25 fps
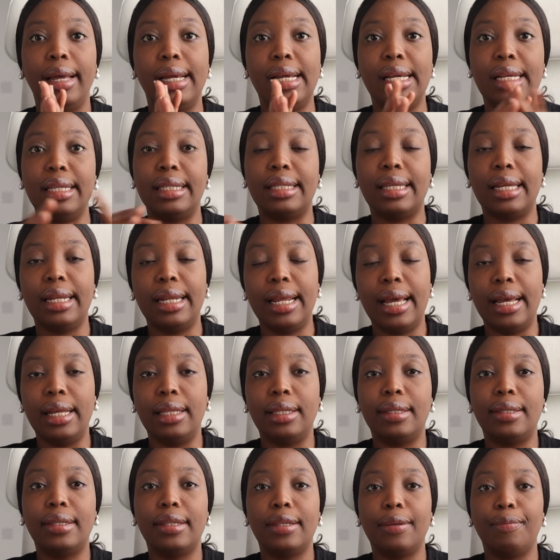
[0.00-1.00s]

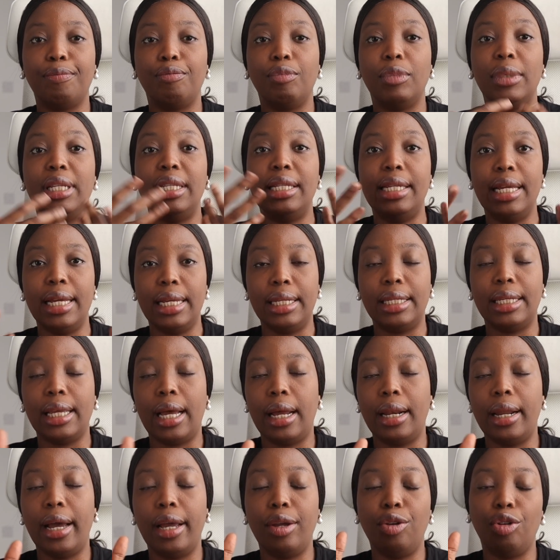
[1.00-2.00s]
internet
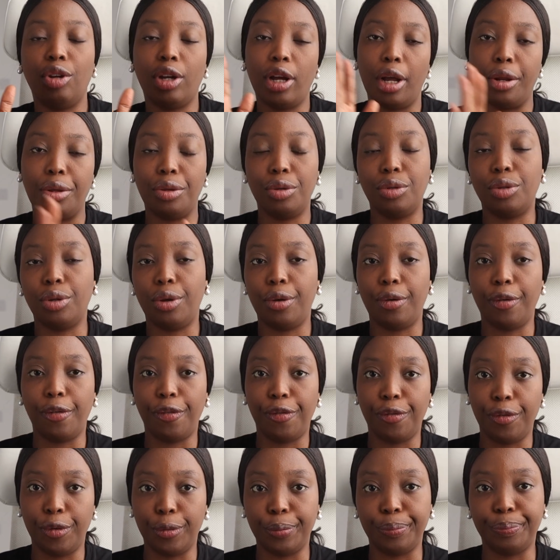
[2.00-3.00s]
data that you can use on your
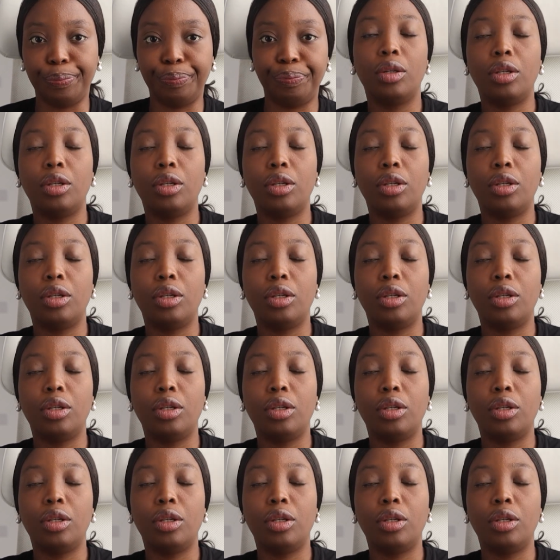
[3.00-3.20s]
phone.